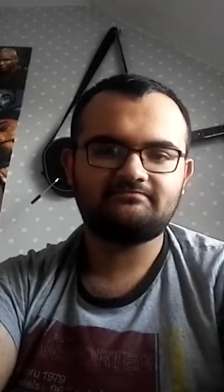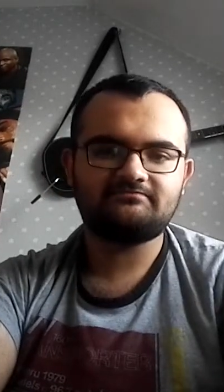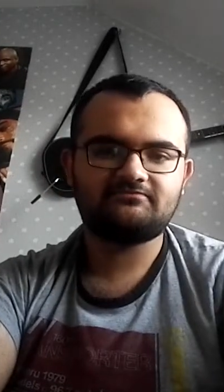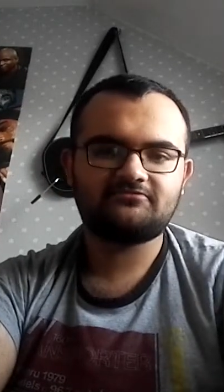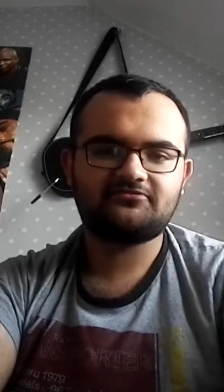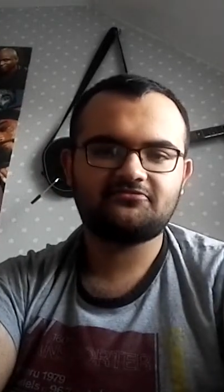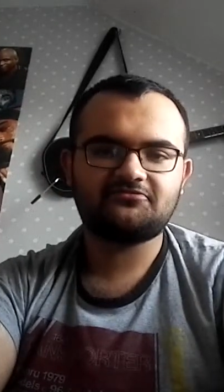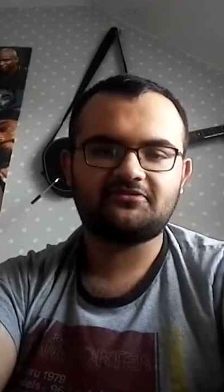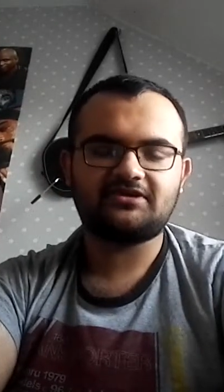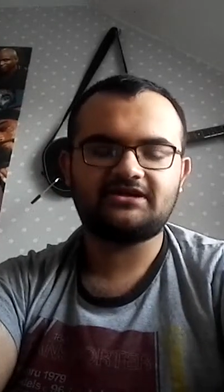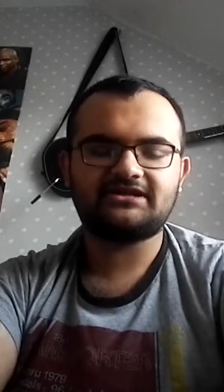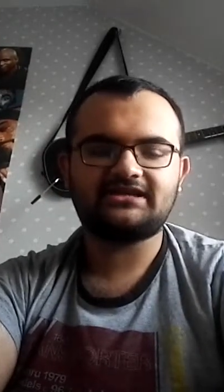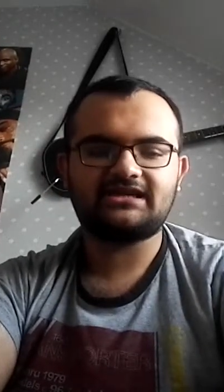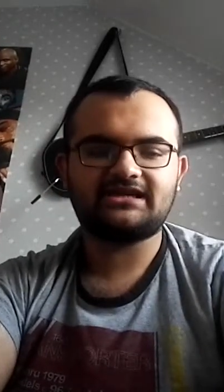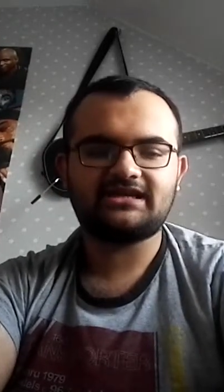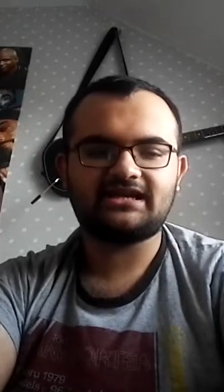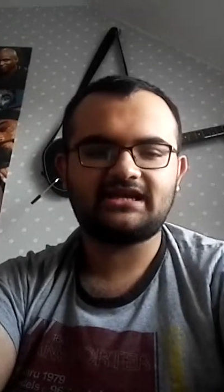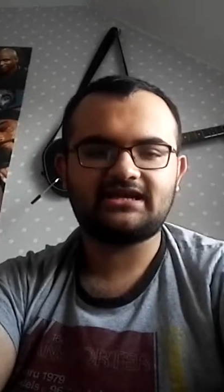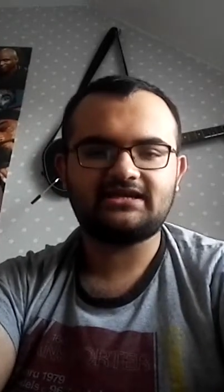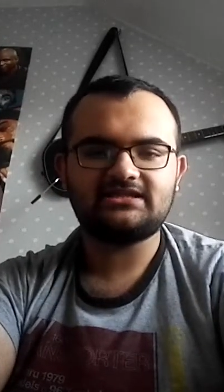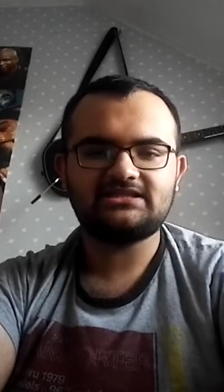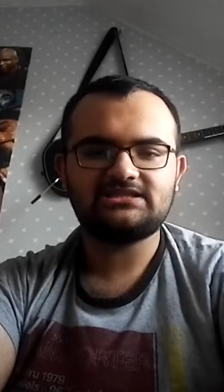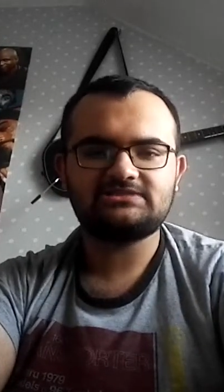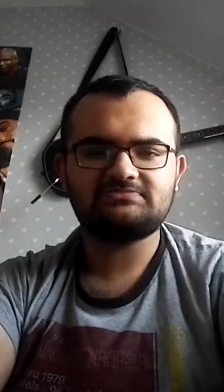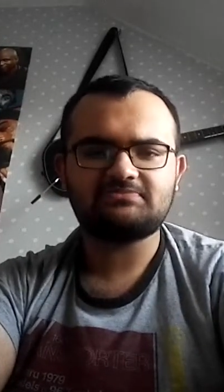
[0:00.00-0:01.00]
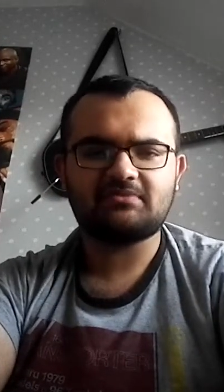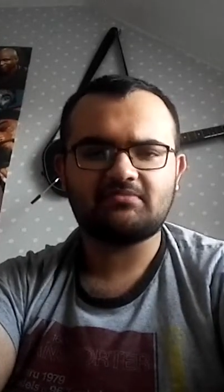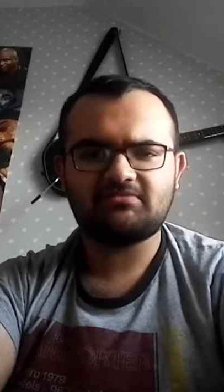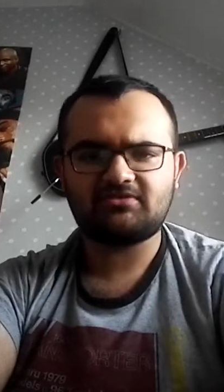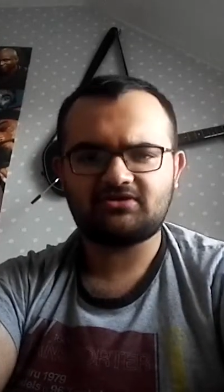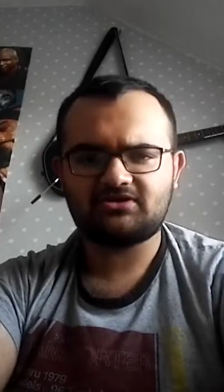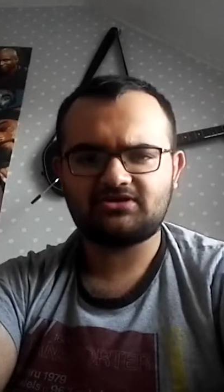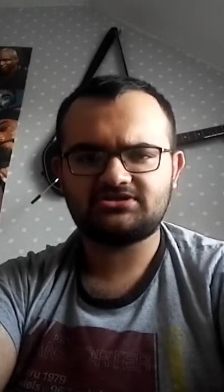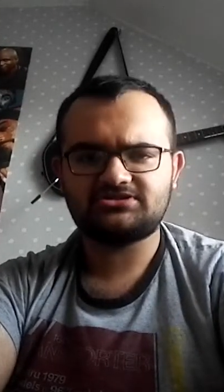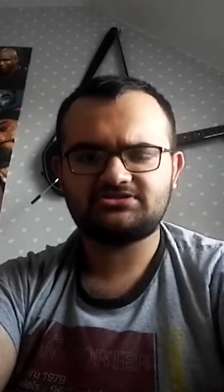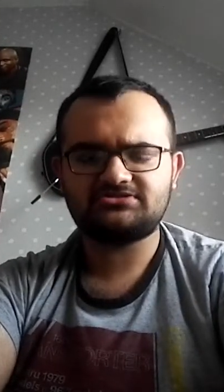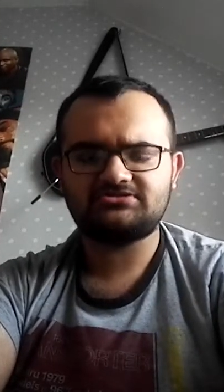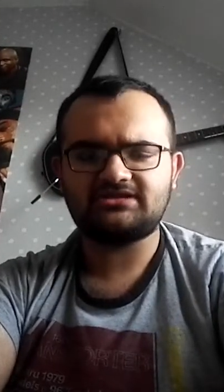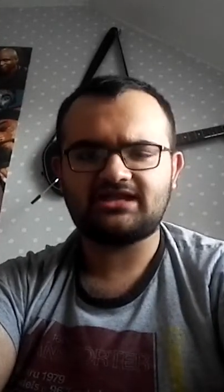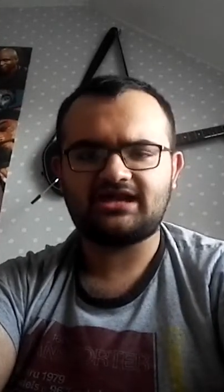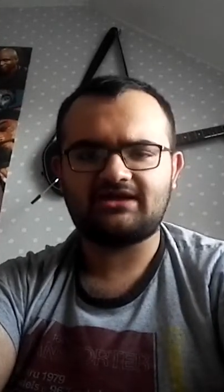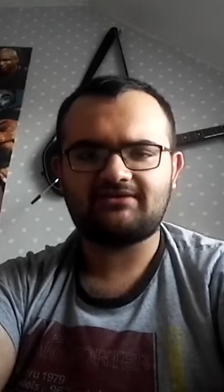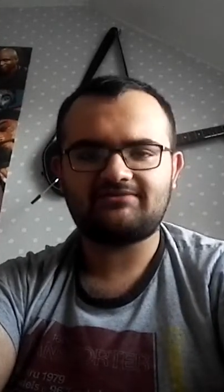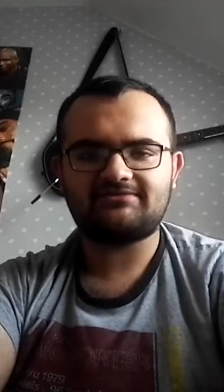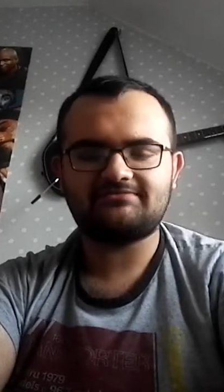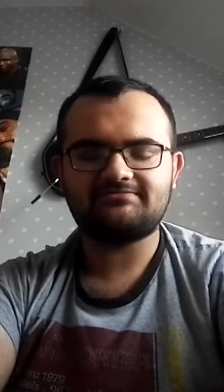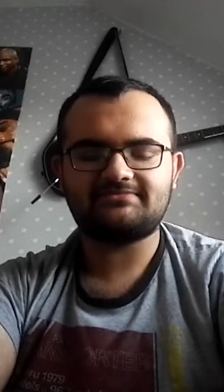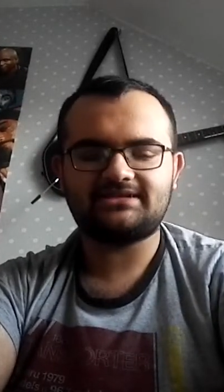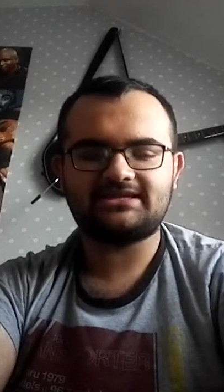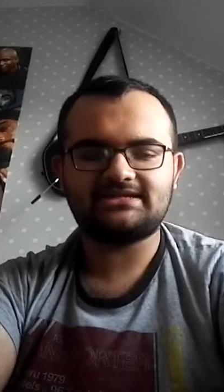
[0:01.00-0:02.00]
Friday nights, but I'm not gonna do that
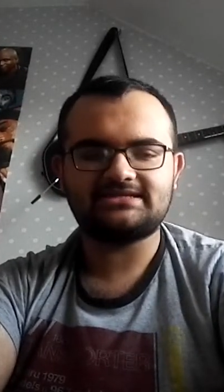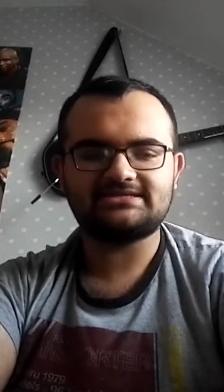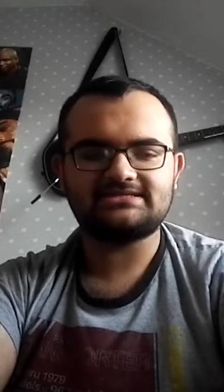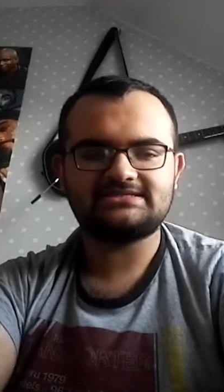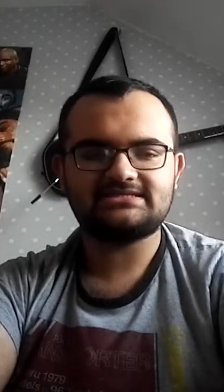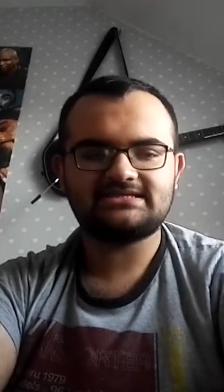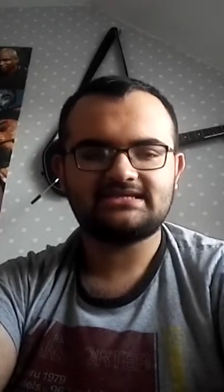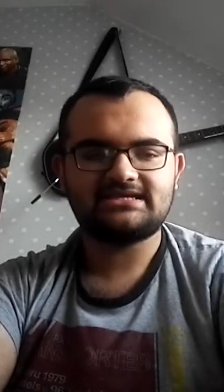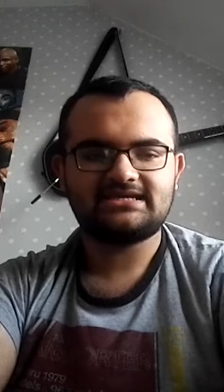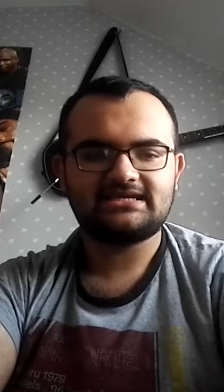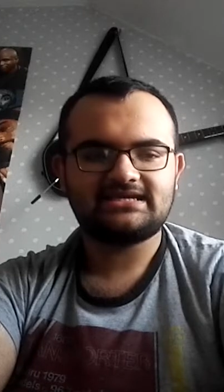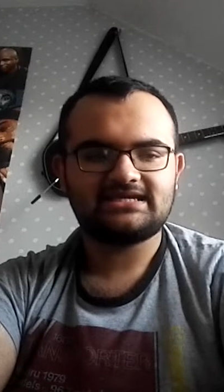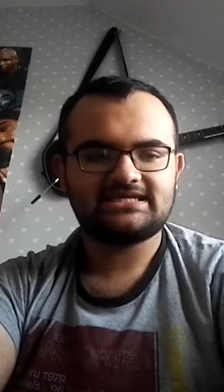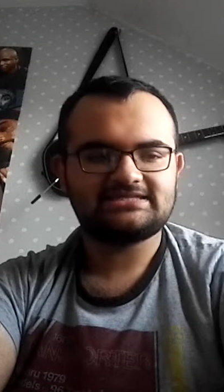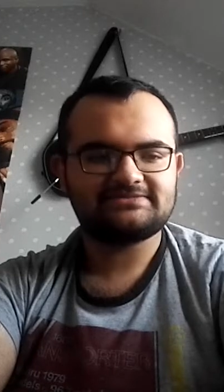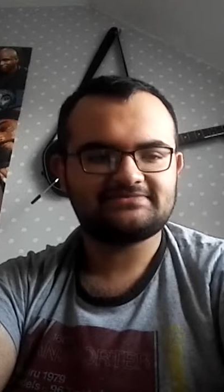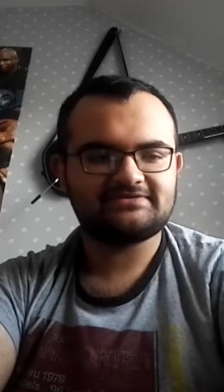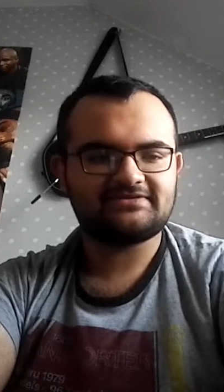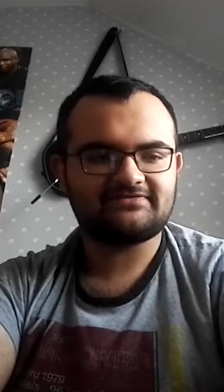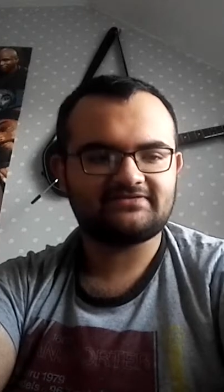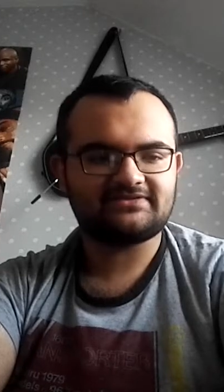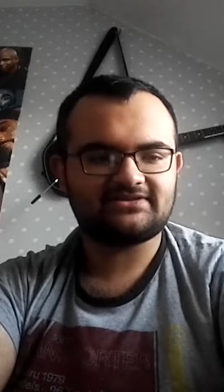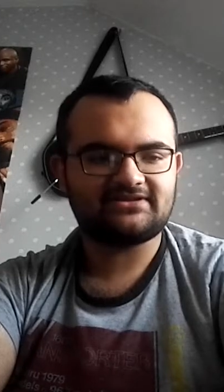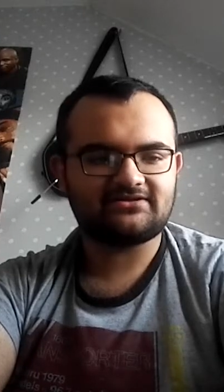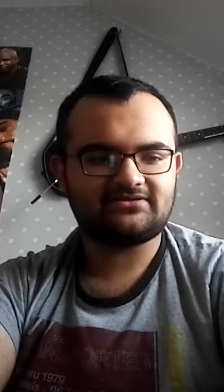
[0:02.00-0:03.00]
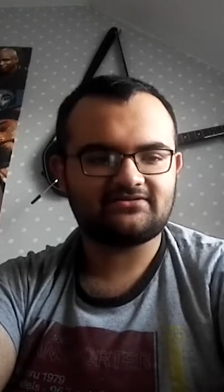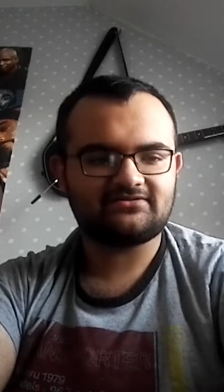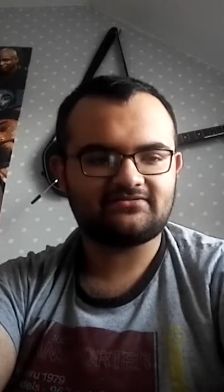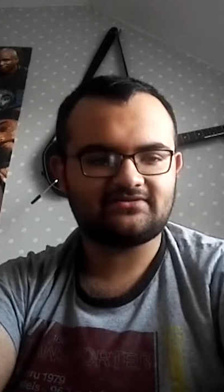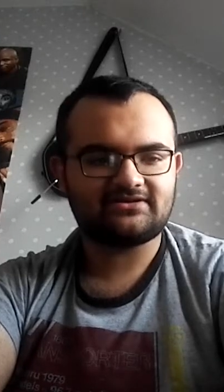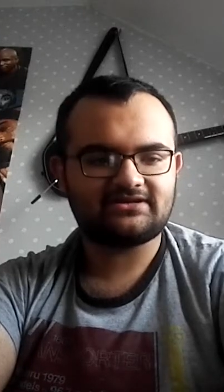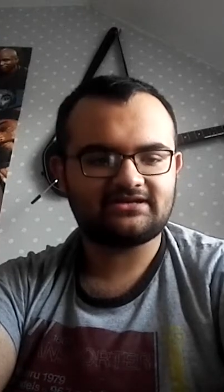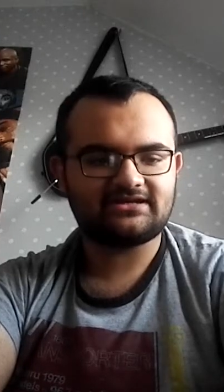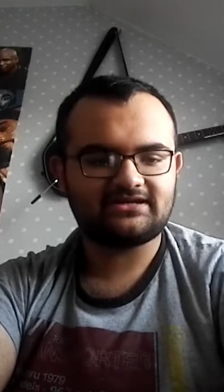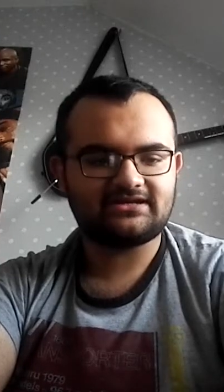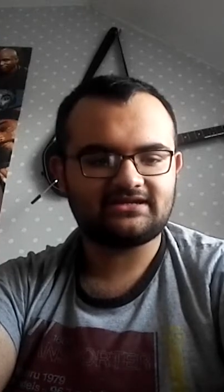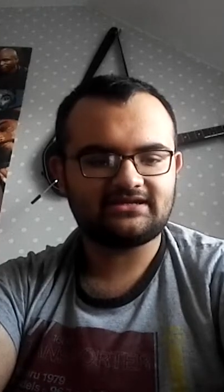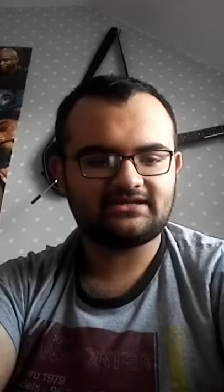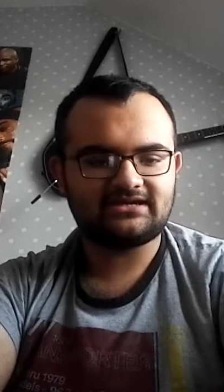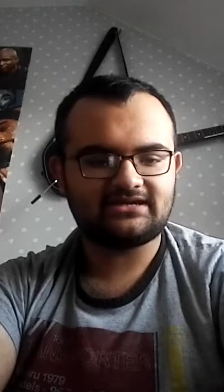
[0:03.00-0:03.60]
one because it's a bit of a long one.